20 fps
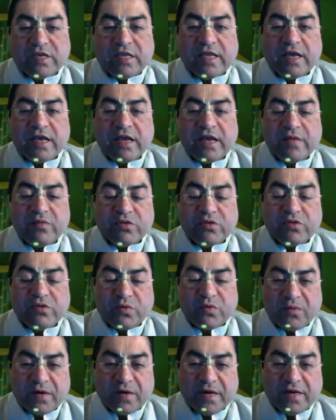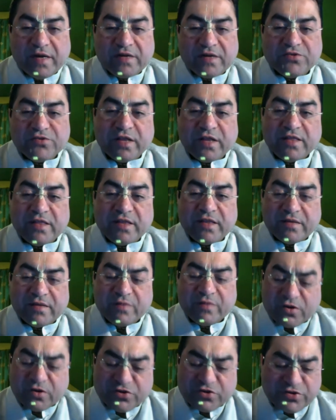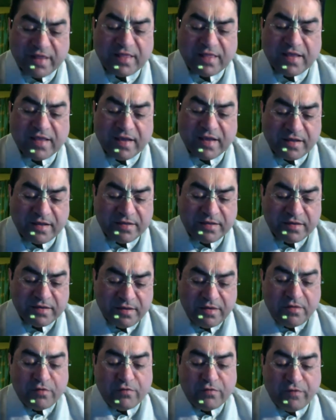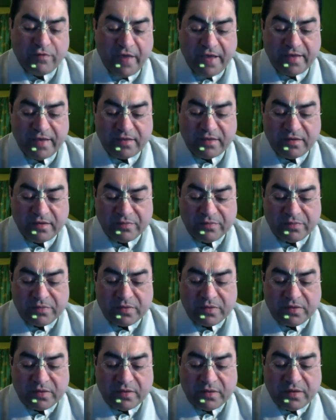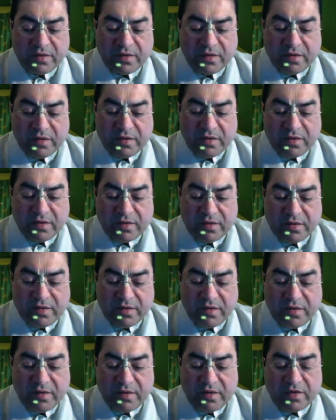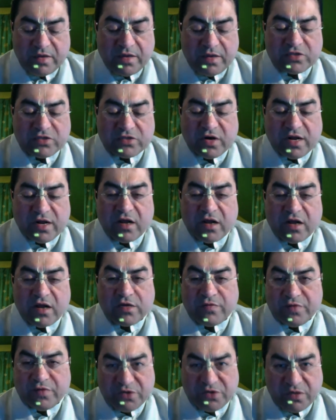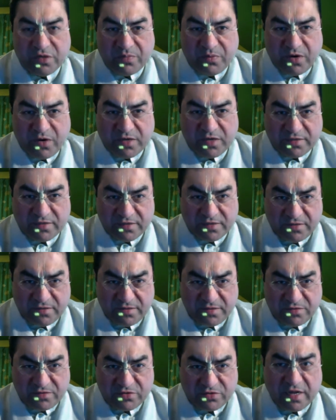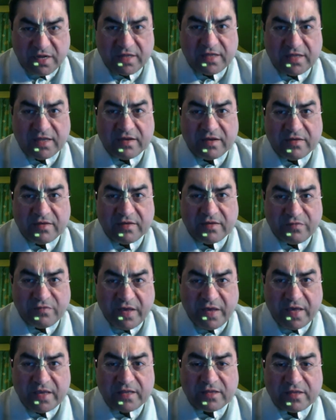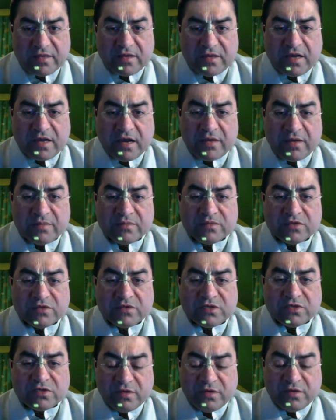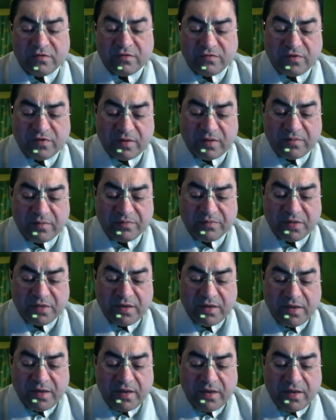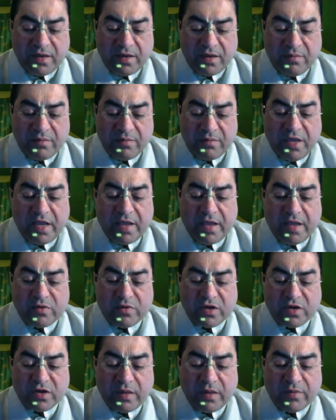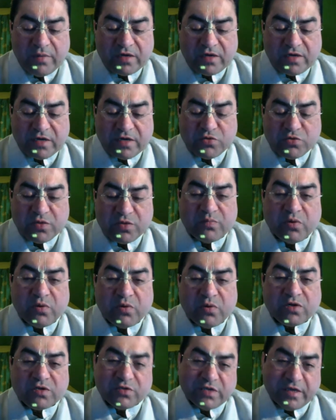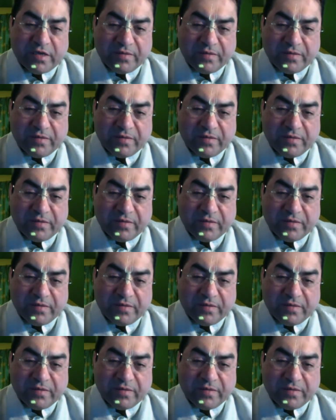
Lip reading: They're able to provide Shraddha. Because Shraddha, faith, it's not an artificial process. Shraddha, faith, comes from being able to come in touch with potency.